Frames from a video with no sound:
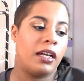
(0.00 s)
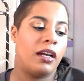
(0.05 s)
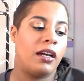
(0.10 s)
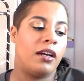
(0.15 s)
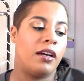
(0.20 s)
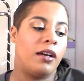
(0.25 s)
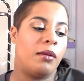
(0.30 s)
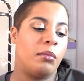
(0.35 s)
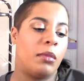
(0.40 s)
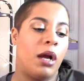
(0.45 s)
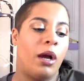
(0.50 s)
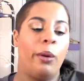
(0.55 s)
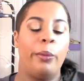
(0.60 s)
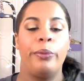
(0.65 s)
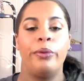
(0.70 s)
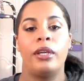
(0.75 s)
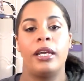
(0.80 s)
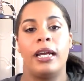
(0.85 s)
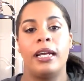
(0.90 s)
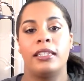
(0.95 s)
I
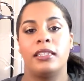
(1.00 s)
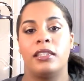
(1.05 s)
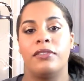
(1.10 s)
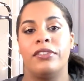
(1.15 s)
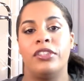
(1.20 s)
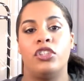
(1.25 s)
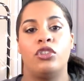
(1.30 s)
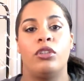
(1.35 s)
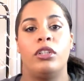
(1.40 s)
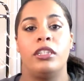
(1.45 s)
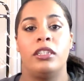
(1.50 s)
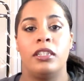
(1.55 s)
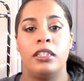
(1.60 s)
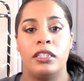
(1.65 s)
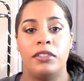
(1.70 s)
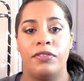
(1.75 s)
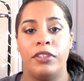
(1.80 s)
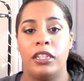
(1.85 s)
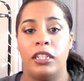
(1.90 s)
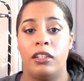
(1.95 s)
hope you guys have enjoyed
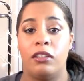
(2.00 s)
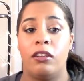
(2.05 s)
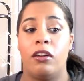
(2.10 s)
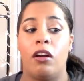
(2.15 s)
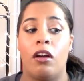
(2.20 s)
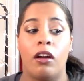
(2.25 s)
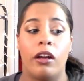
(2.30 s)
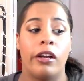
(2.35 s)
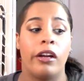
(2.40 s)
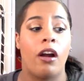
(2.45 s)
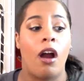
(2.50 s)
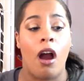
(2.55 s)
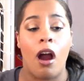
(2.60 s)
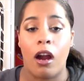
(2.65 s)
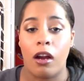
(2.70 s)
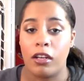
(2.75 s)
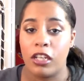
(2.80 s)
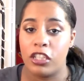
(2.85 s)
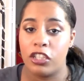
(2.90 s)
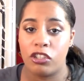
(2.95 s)
this video or
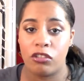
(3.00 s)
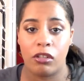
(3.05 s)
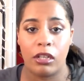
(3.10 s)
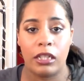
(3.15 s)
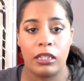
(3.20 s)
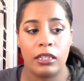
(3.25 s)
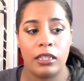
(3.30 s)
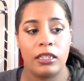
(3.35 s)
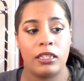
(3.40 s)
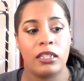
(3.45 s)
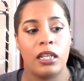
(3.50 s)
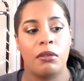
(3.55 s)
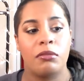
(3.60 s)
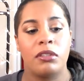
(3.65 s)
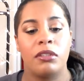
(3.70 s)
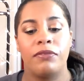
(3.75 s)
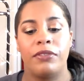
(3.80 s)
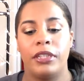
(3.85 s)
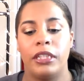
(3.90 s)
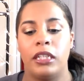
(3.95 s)
are enjoying these
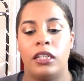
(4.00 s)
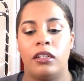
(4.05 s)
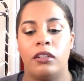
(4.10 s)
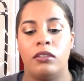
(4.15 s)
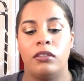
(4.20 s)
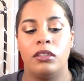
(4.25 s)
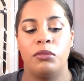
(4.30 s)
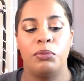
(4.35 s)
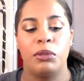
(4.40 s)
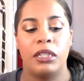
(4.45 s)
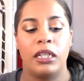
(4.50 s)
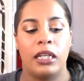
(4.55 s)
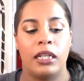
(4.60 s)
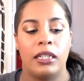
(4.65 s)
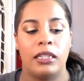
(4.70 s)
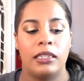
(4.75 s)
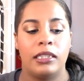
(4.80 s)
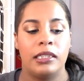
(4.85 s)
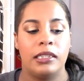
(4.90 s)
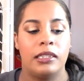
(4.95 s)
types of videos,
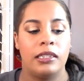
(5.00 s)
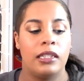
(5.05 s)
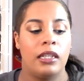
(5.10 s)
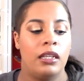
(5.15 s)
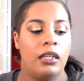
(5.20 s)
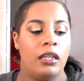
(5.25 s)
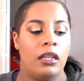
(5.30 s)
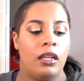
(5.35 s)
because